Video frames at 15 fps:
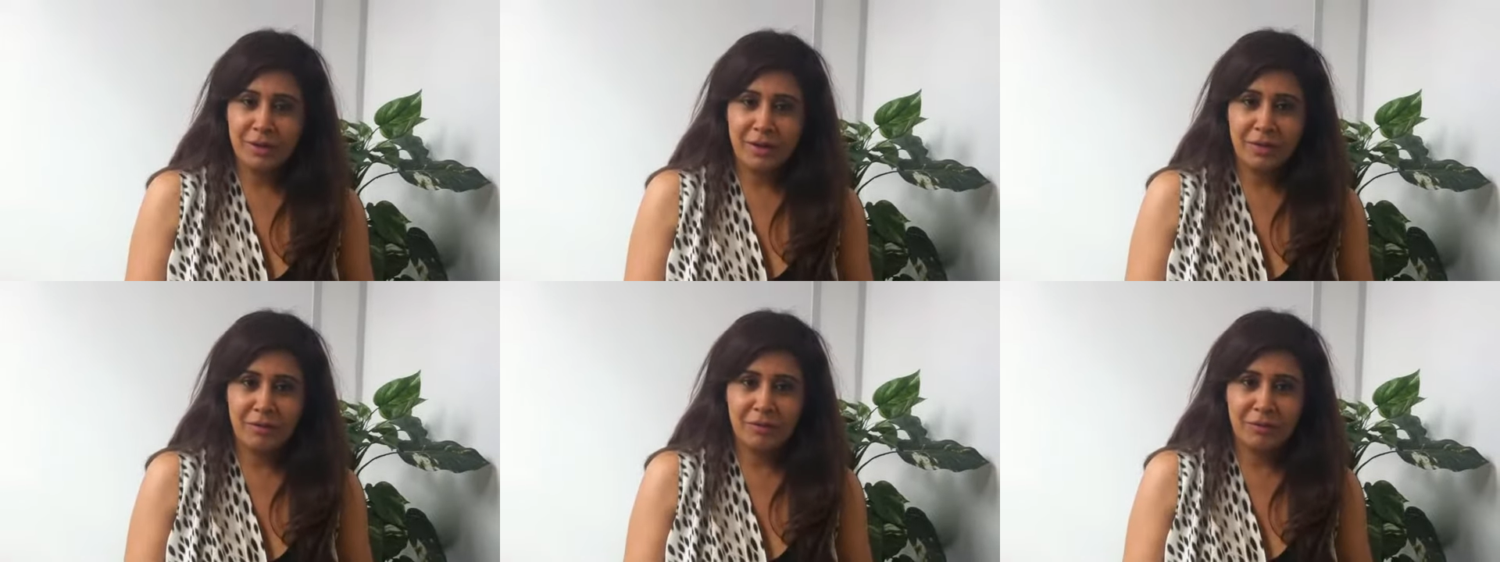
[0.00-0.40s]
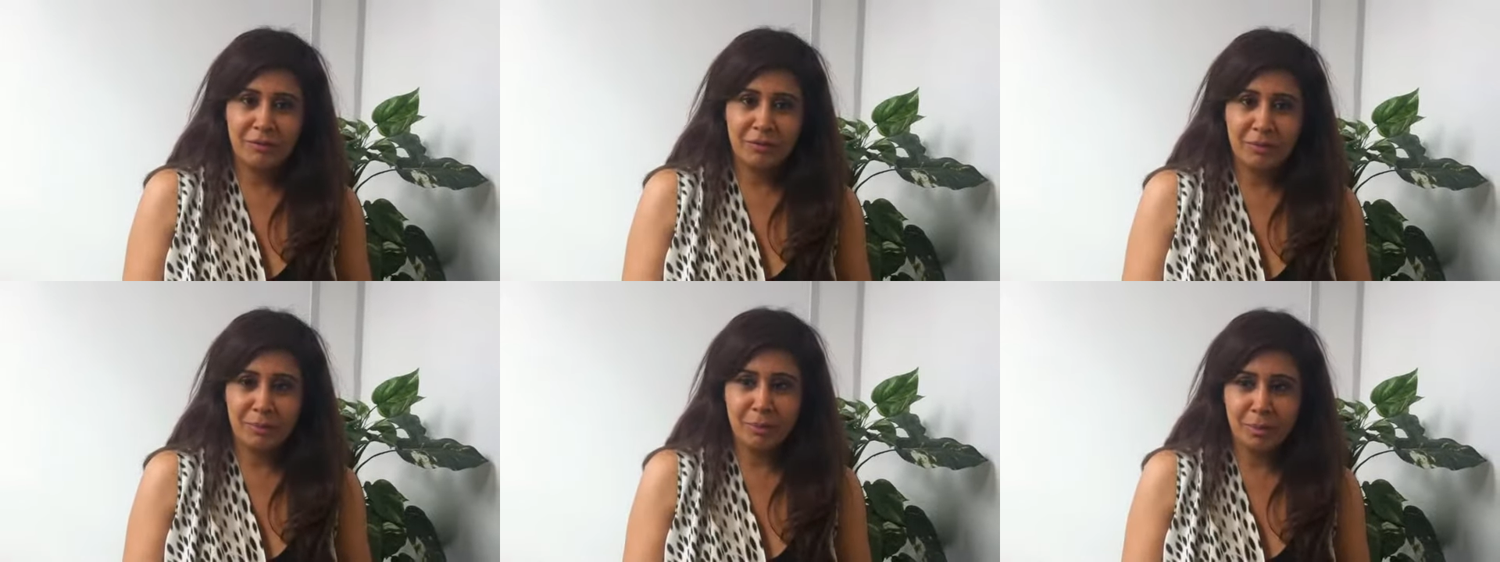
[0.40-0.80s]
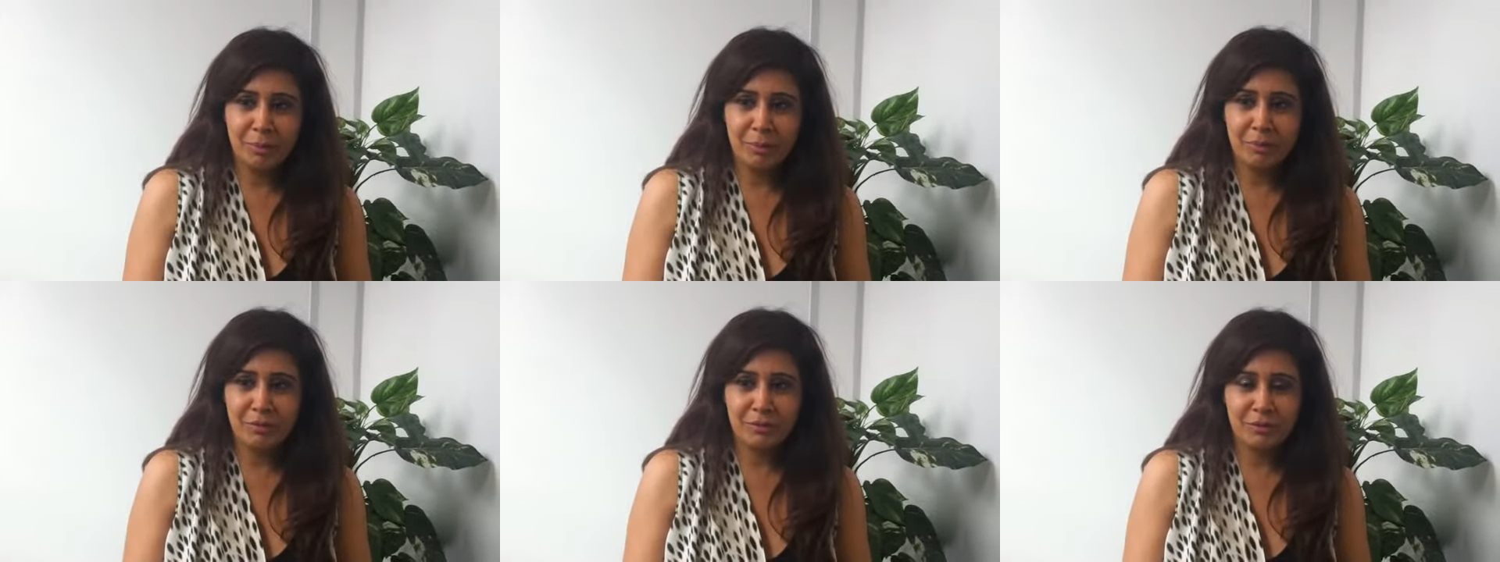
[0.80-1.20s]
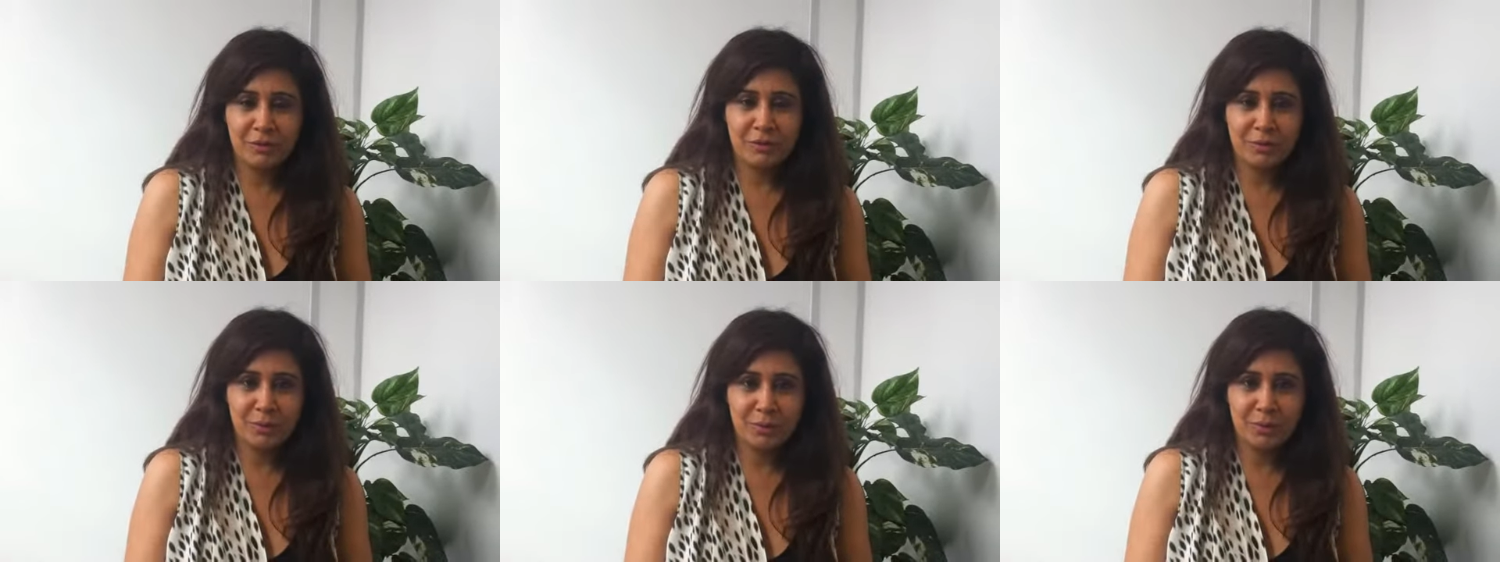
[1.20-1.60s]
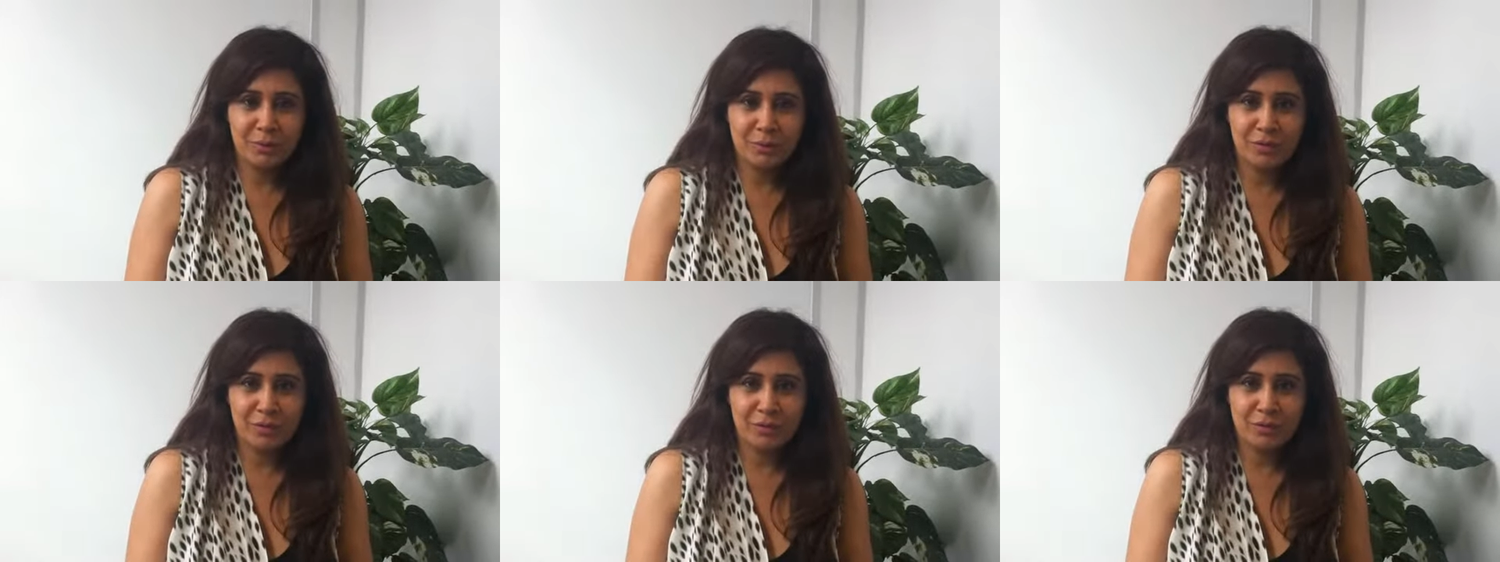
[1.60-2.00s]
every moment of this
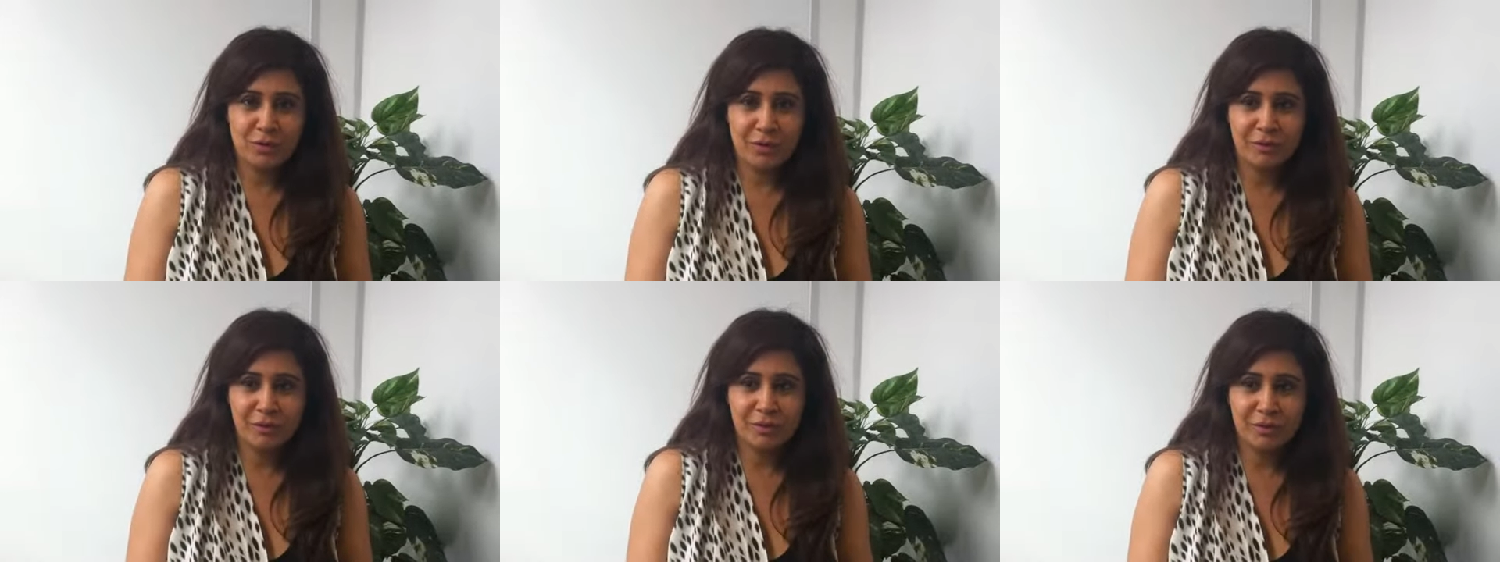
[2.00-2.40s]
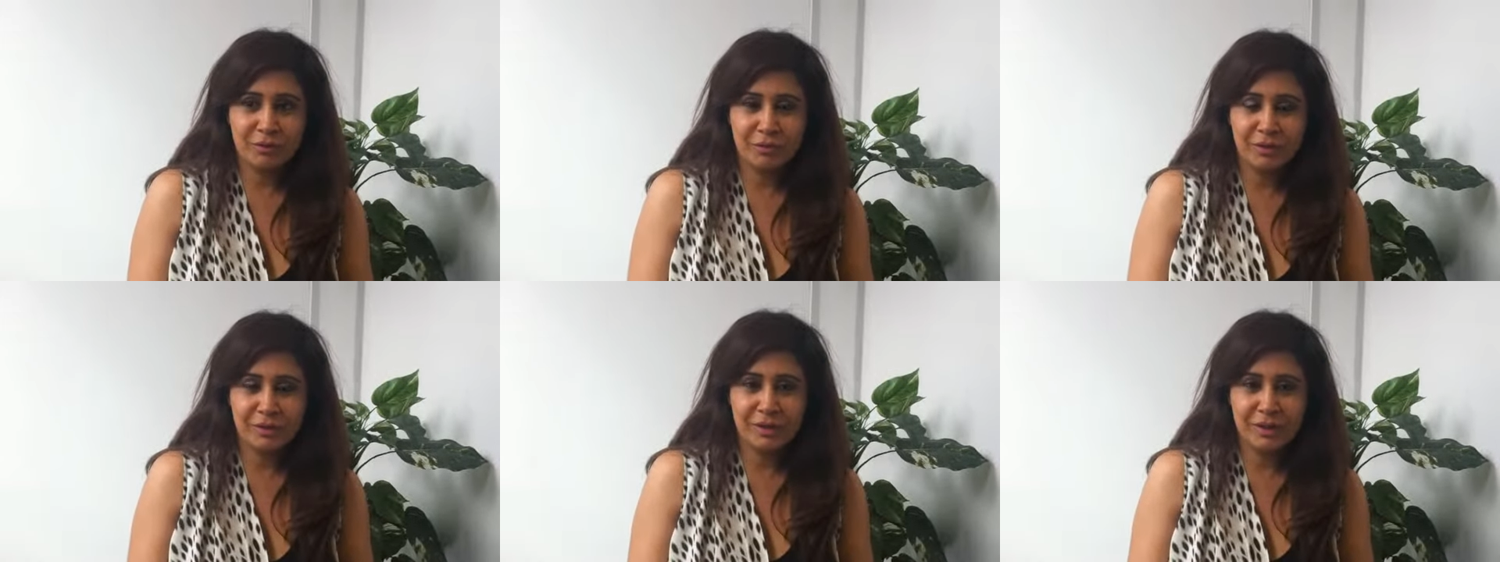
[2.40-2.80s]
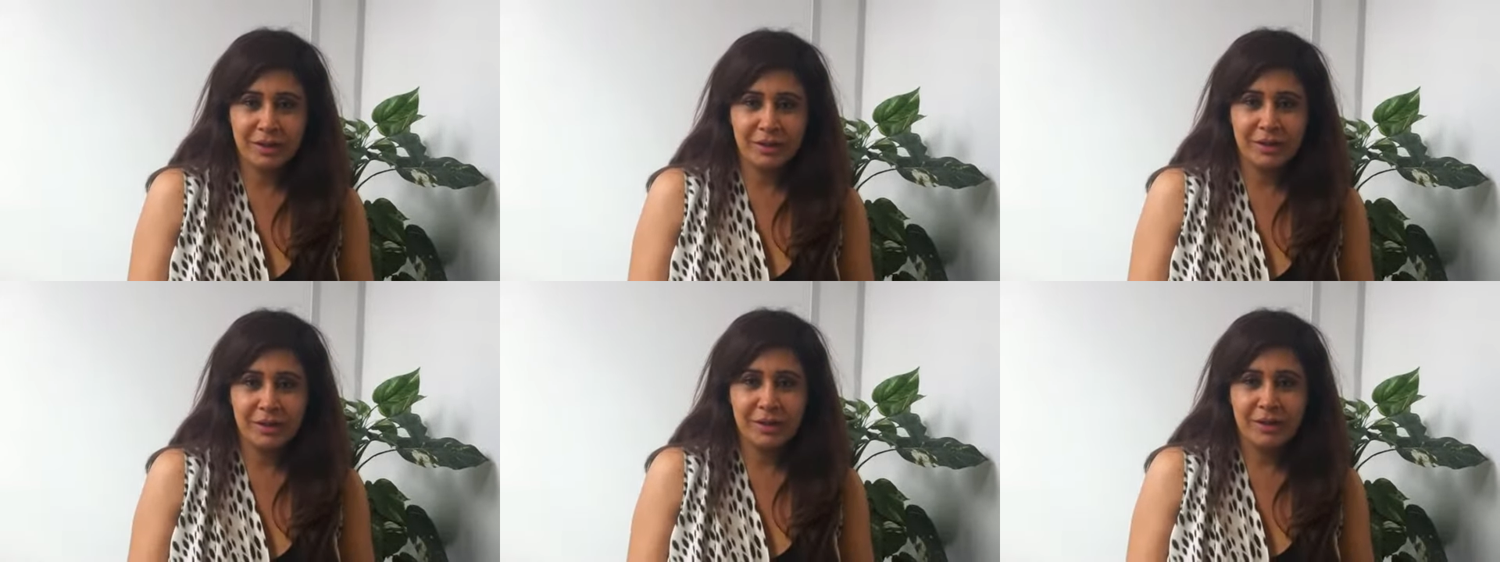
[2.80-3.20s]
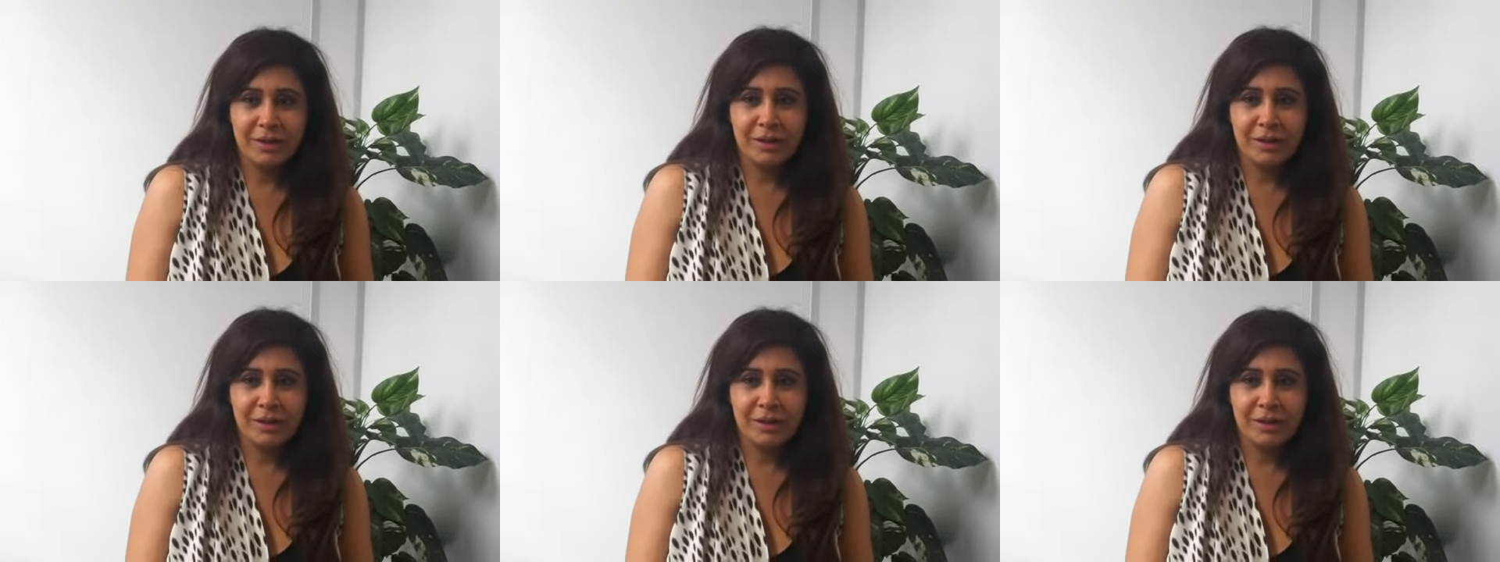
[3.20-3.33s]
course. I've travelled every day,